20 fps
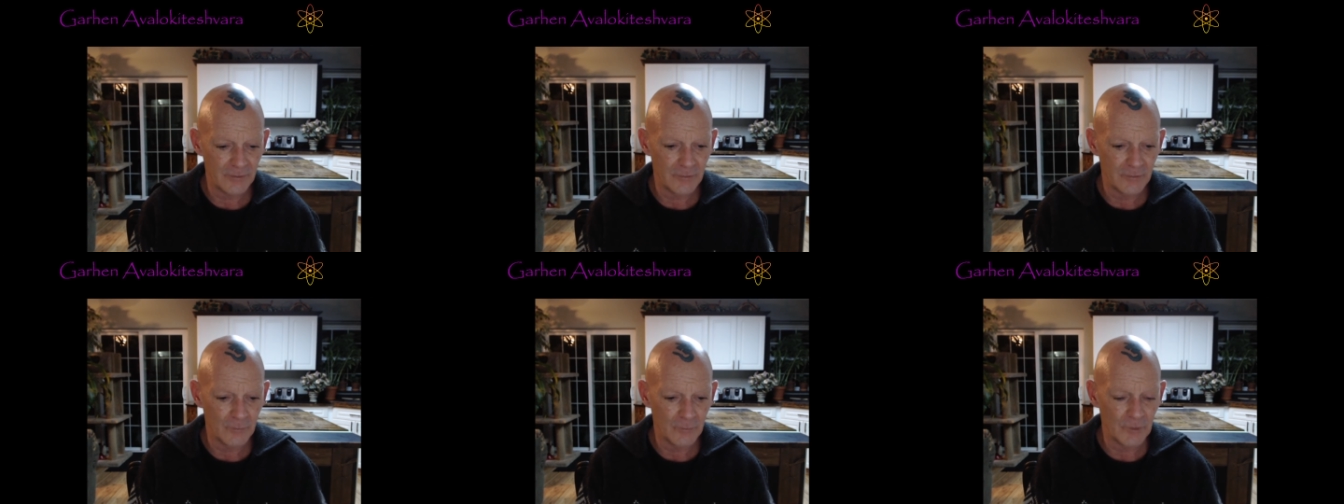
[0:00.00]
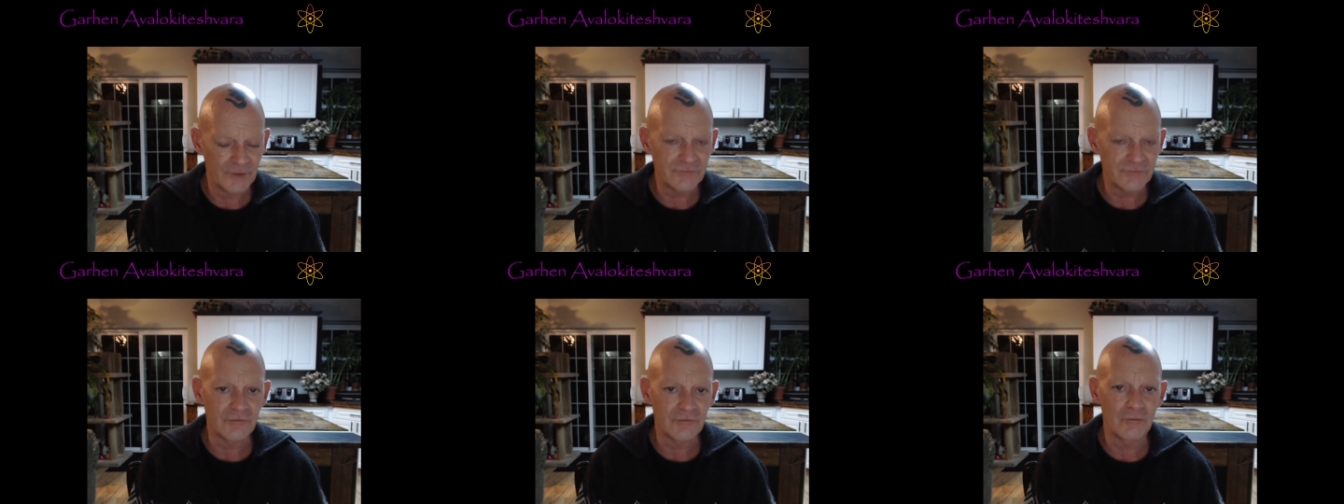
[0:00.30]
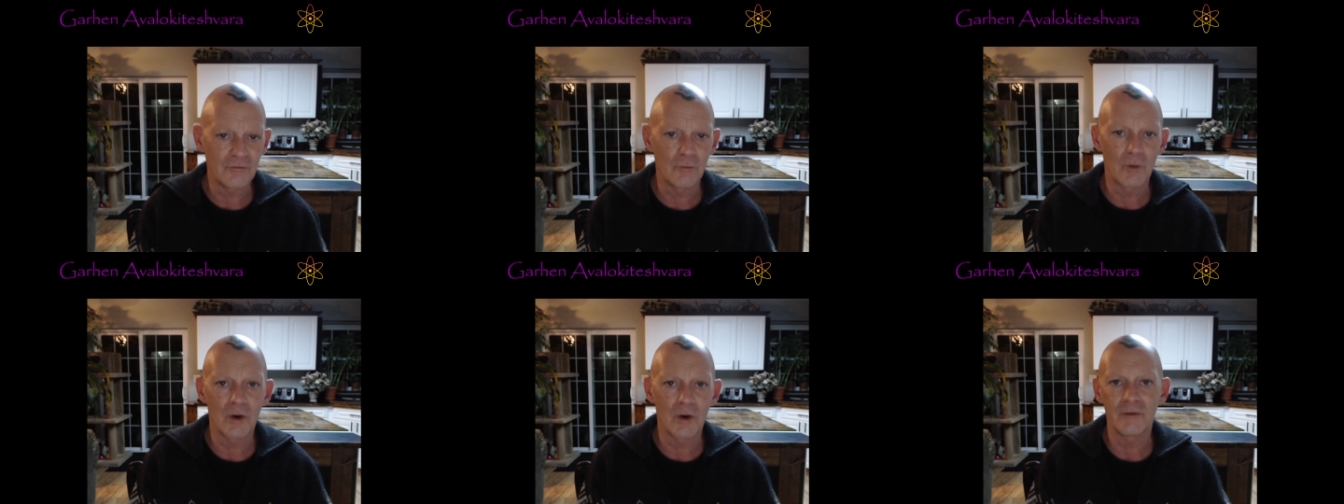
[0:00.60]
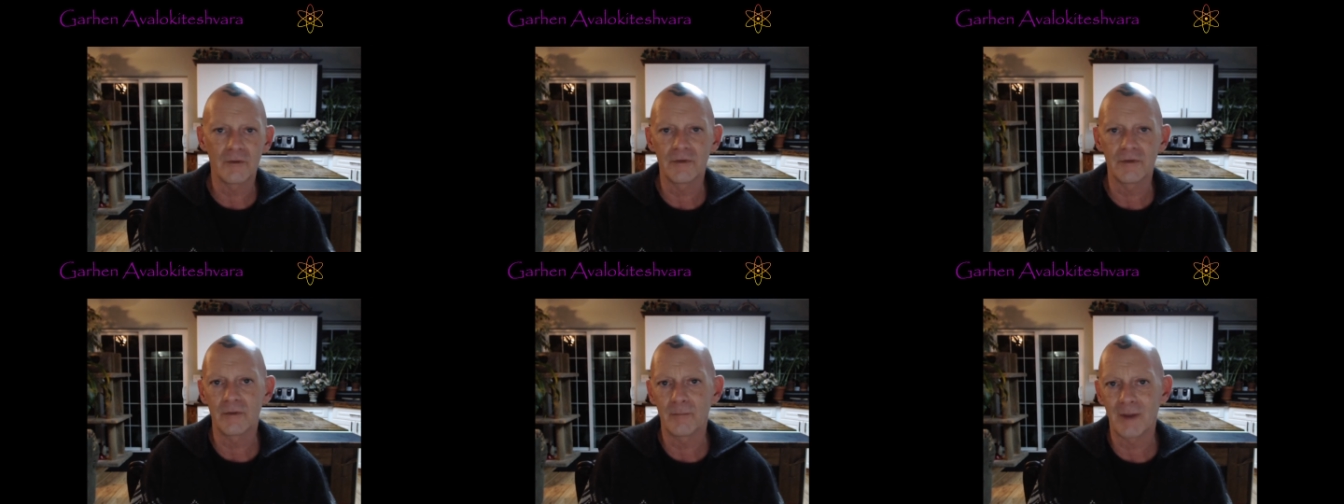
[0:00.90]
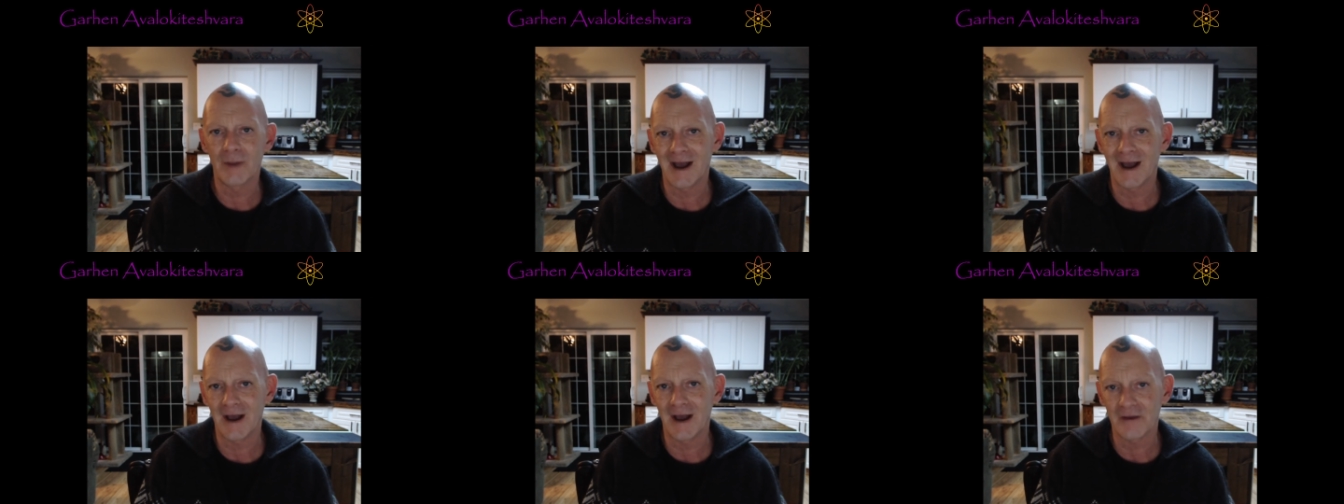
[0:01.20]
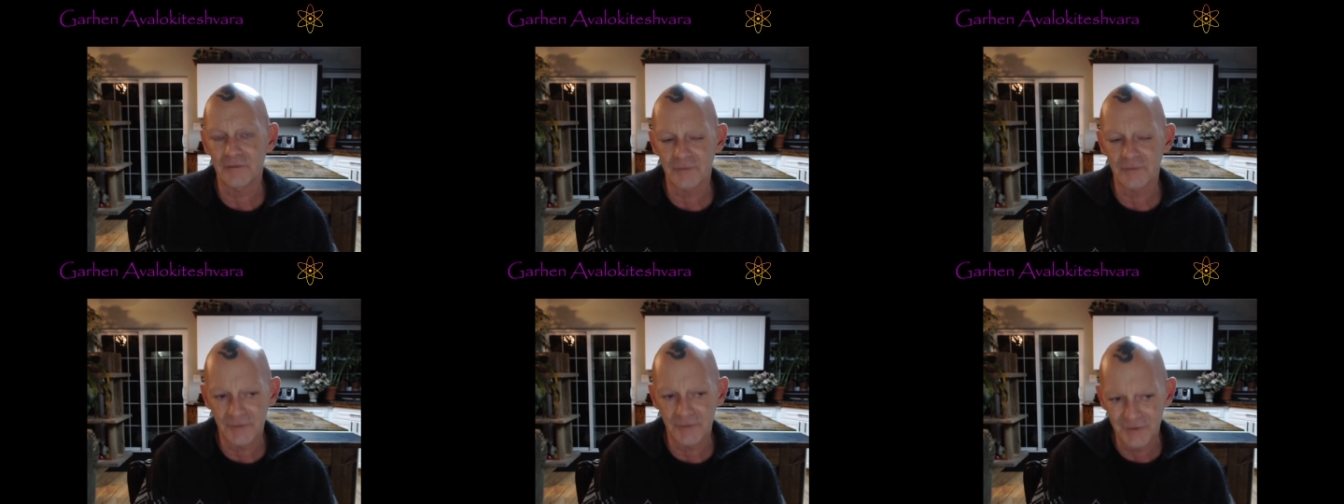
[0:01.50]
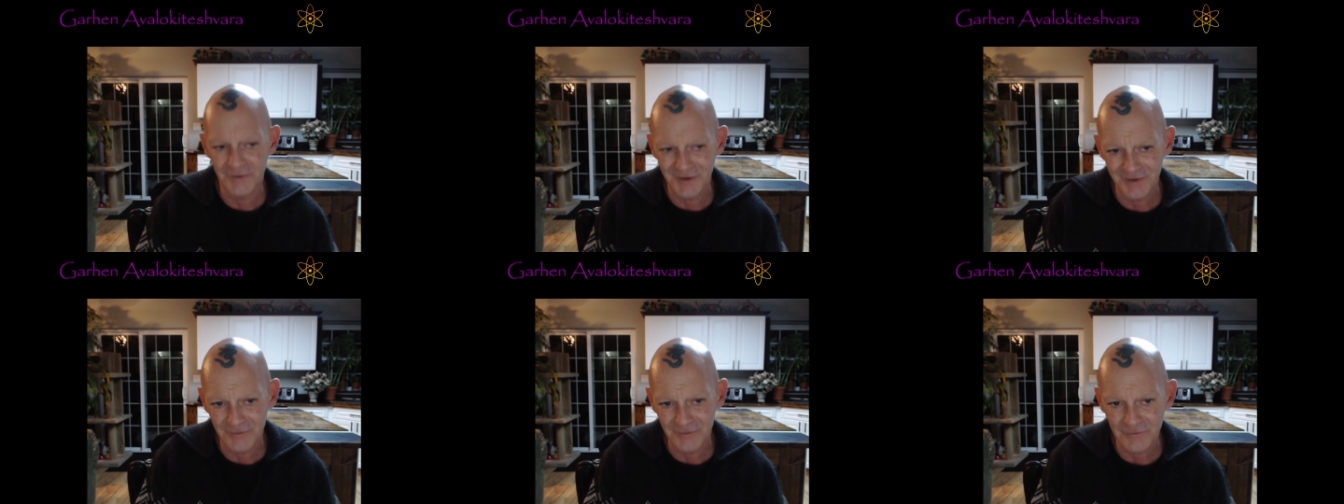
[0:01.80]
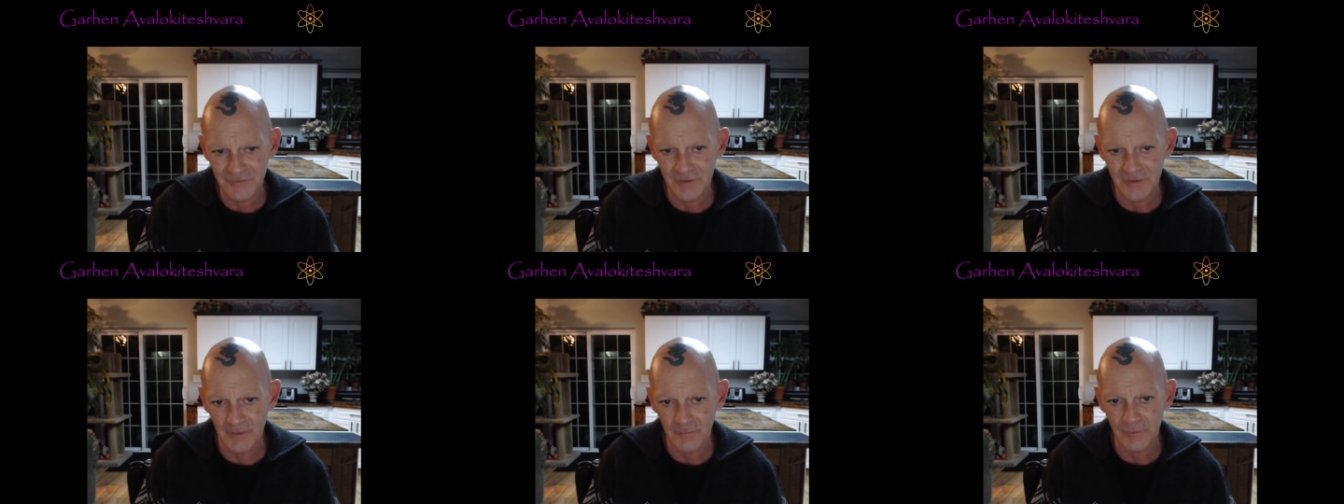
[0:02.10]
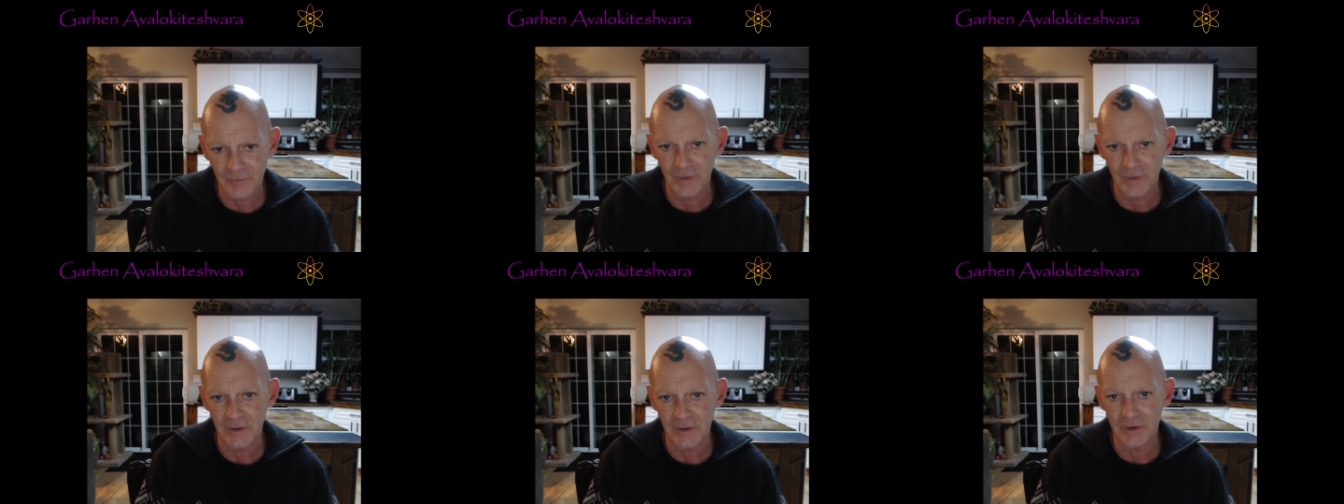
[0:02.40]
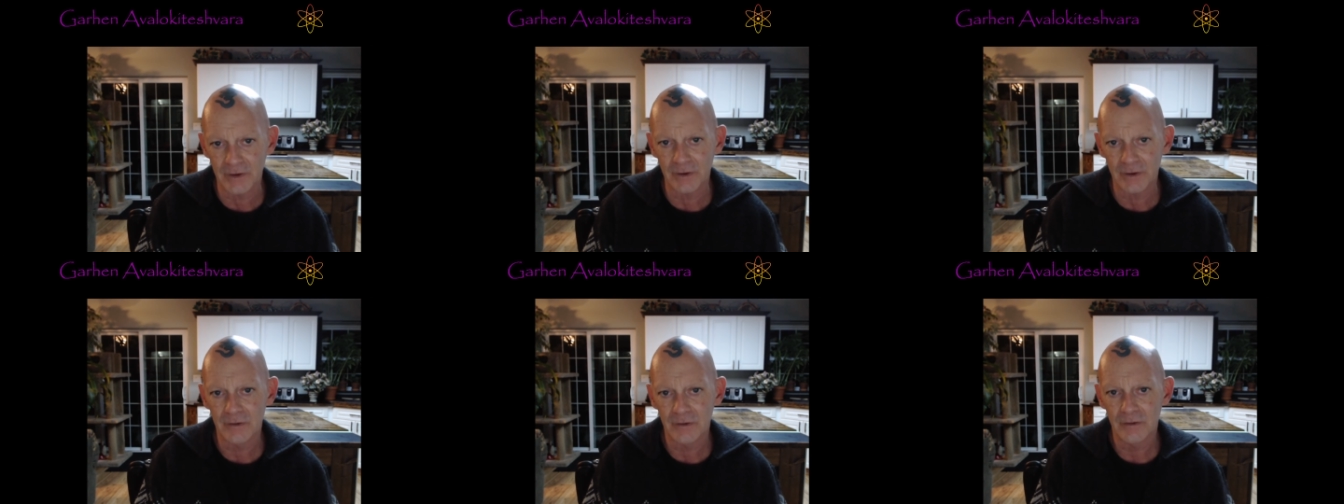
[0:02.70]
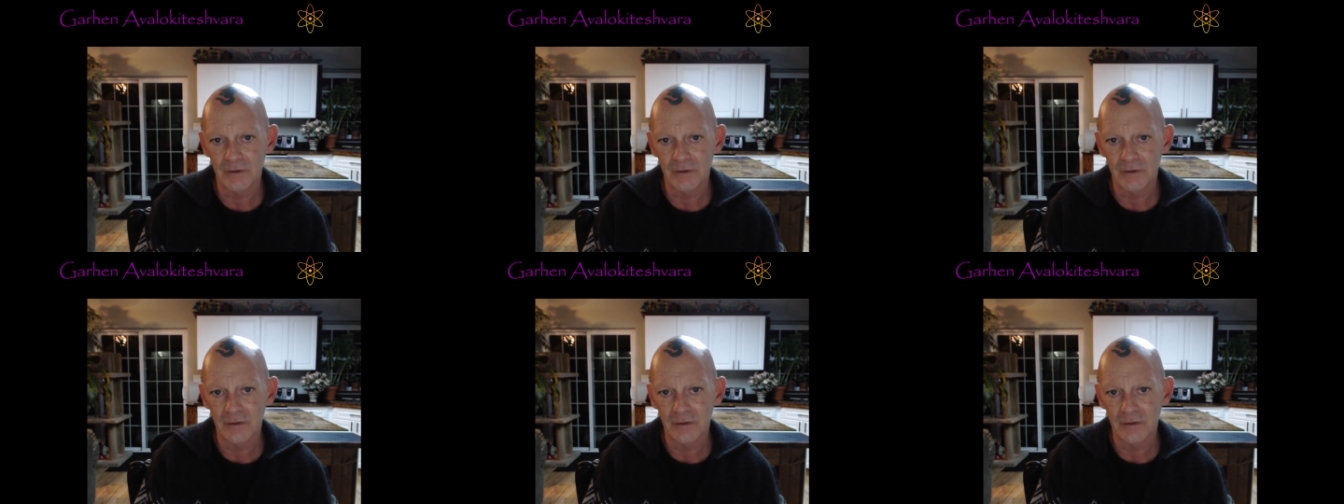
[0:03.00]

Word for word: what you were in the past did something